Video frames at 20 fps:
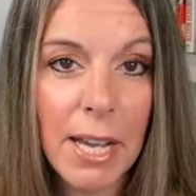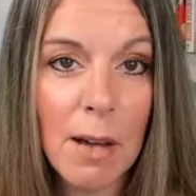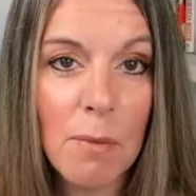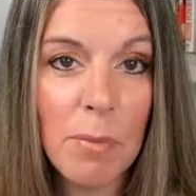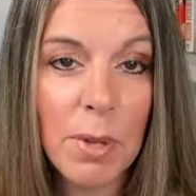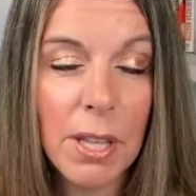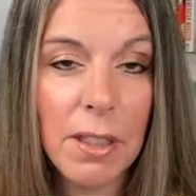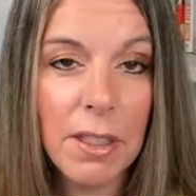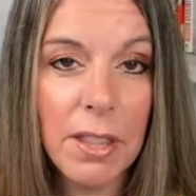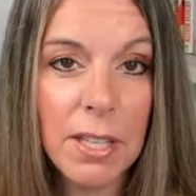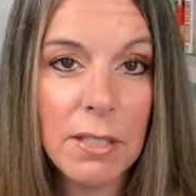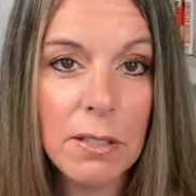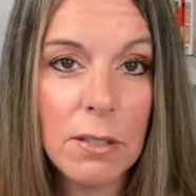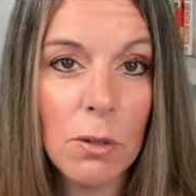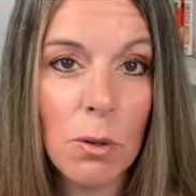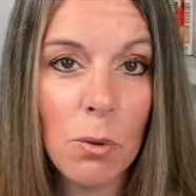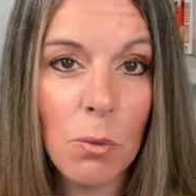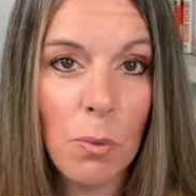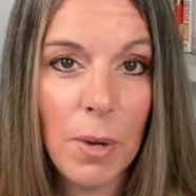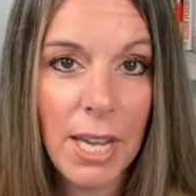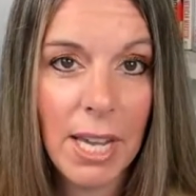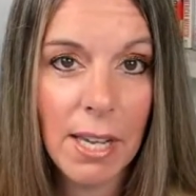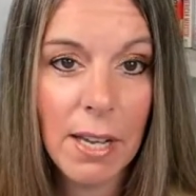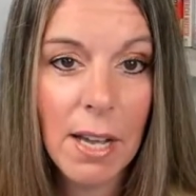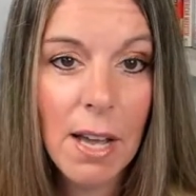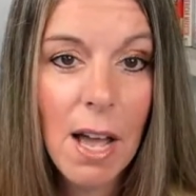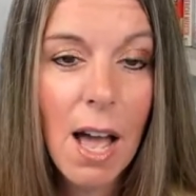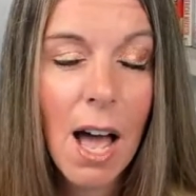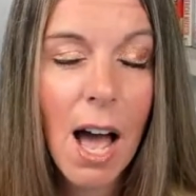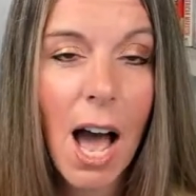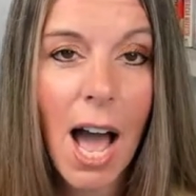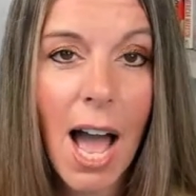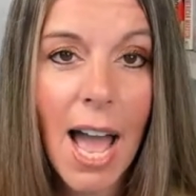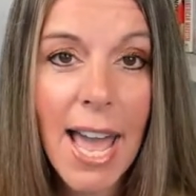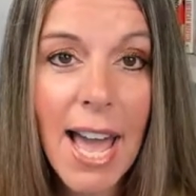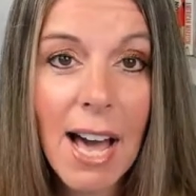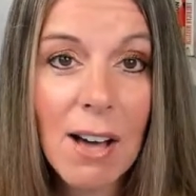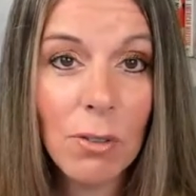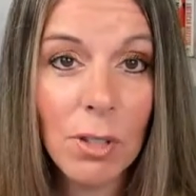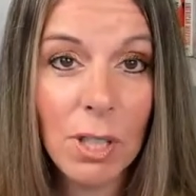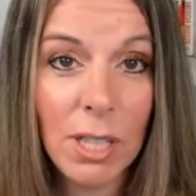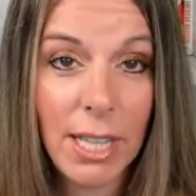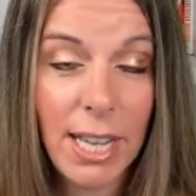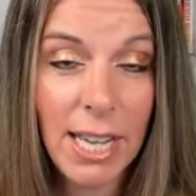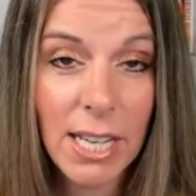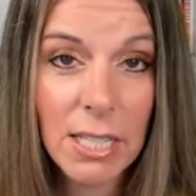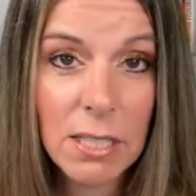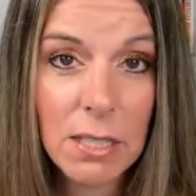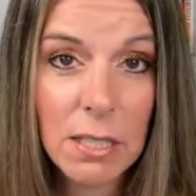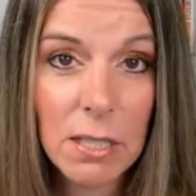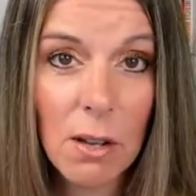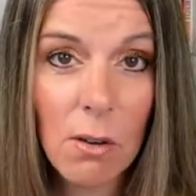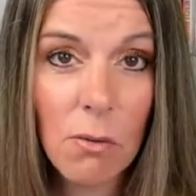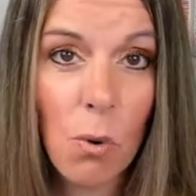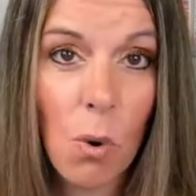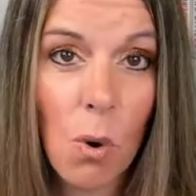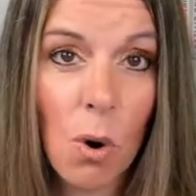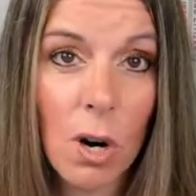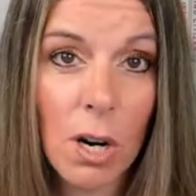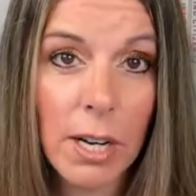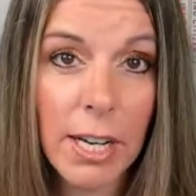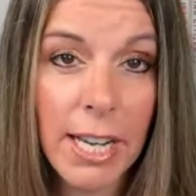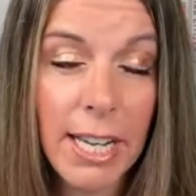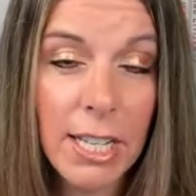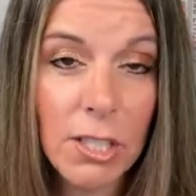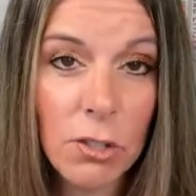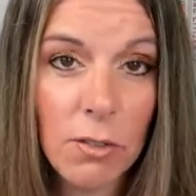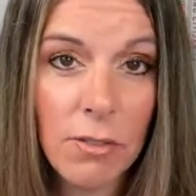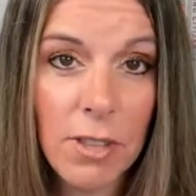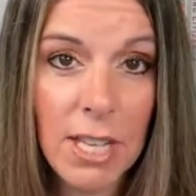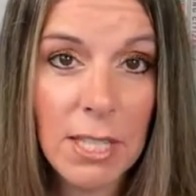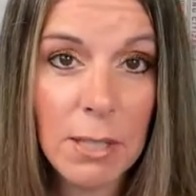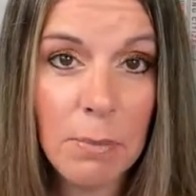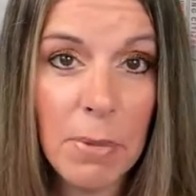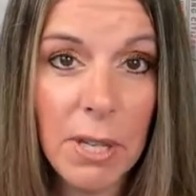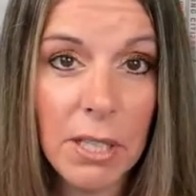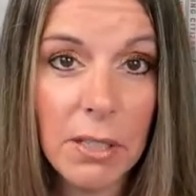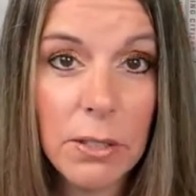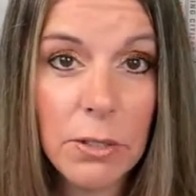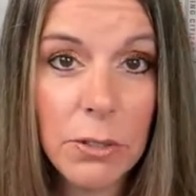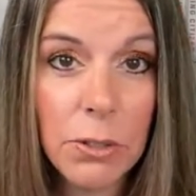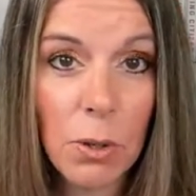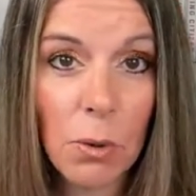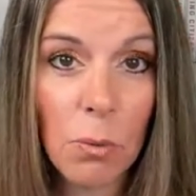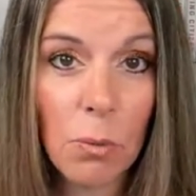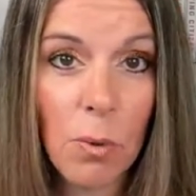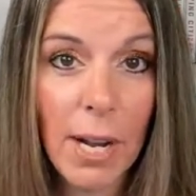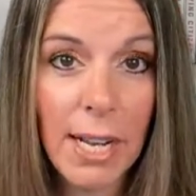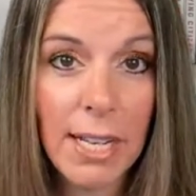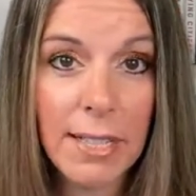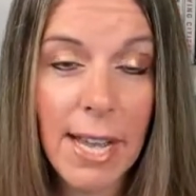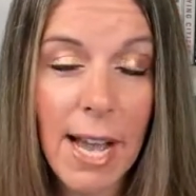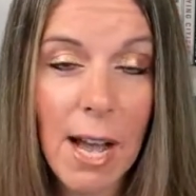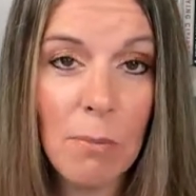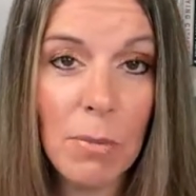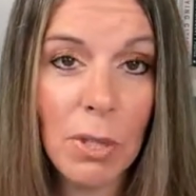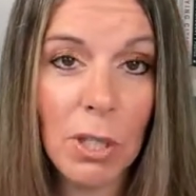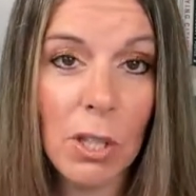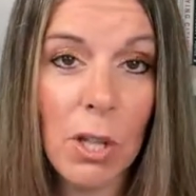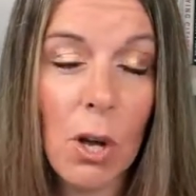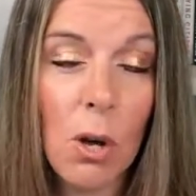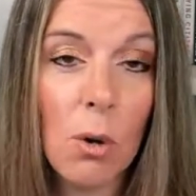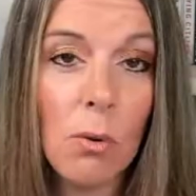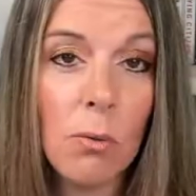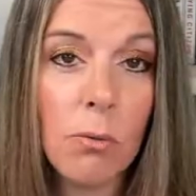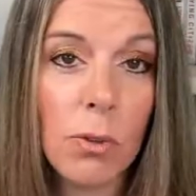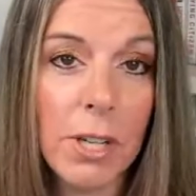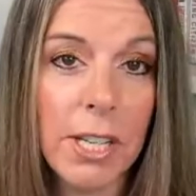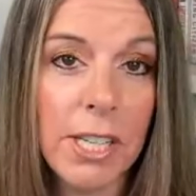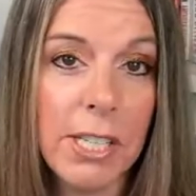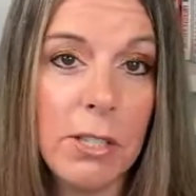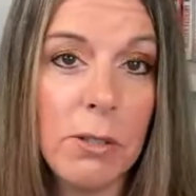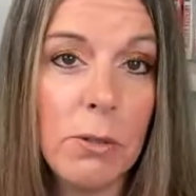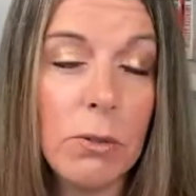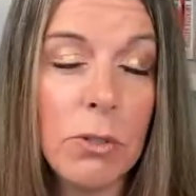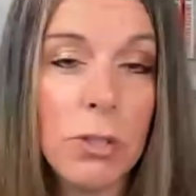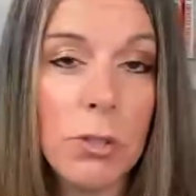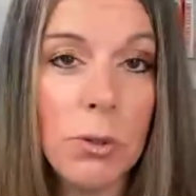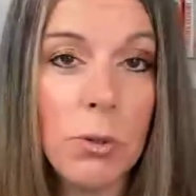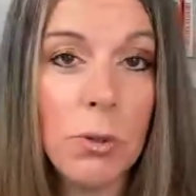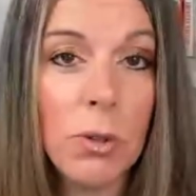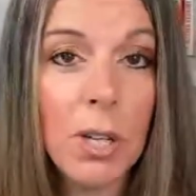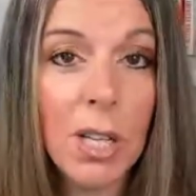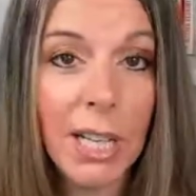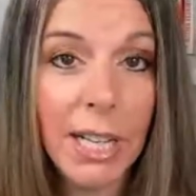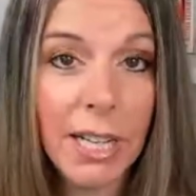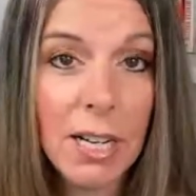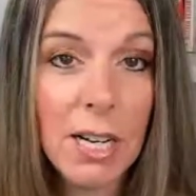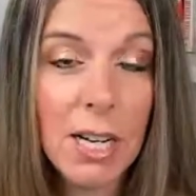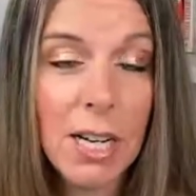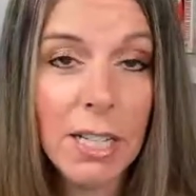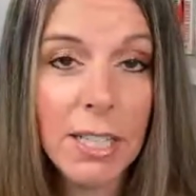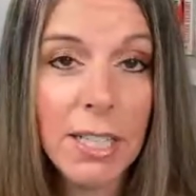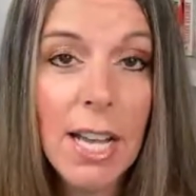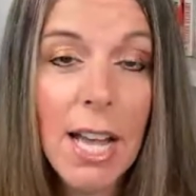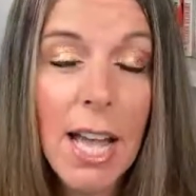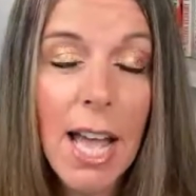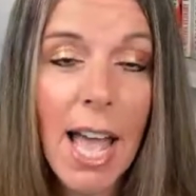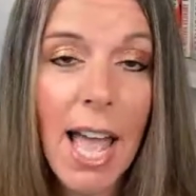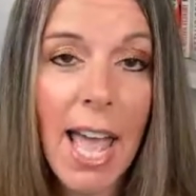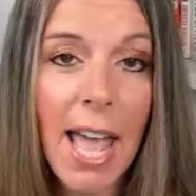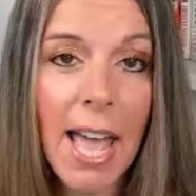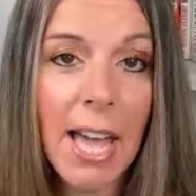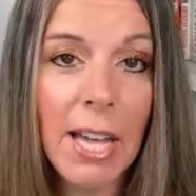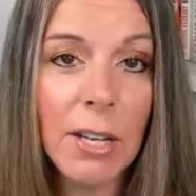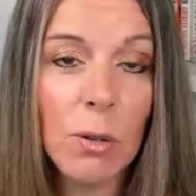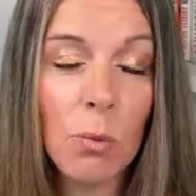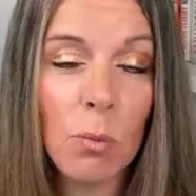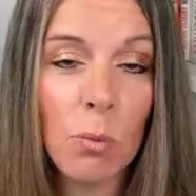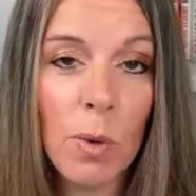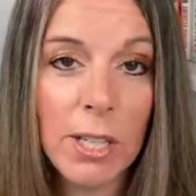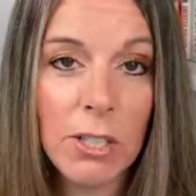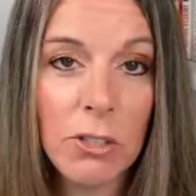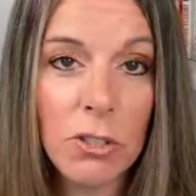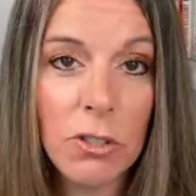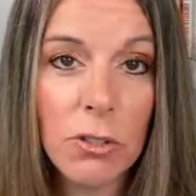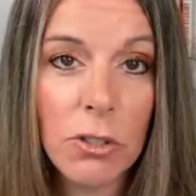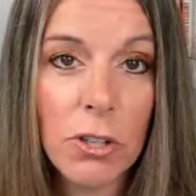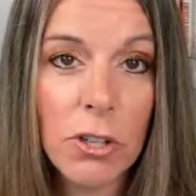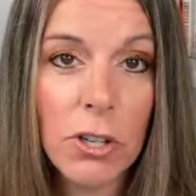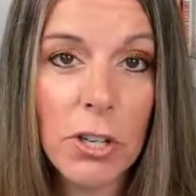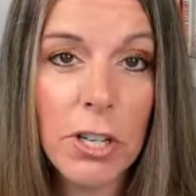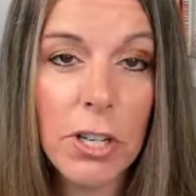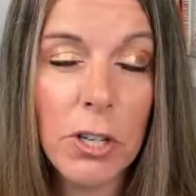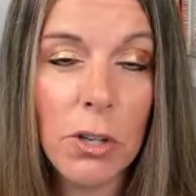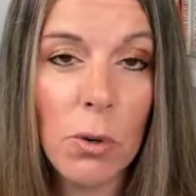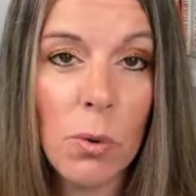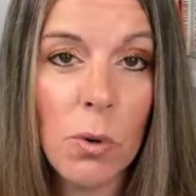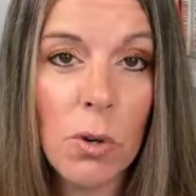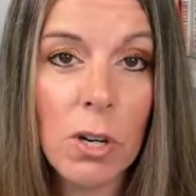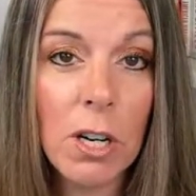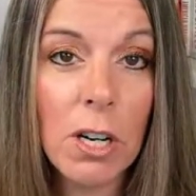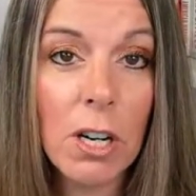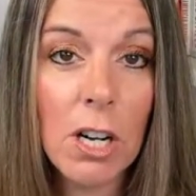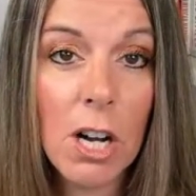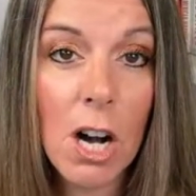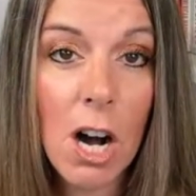up this week. I have links for each of these bills right down below for you to click on and register your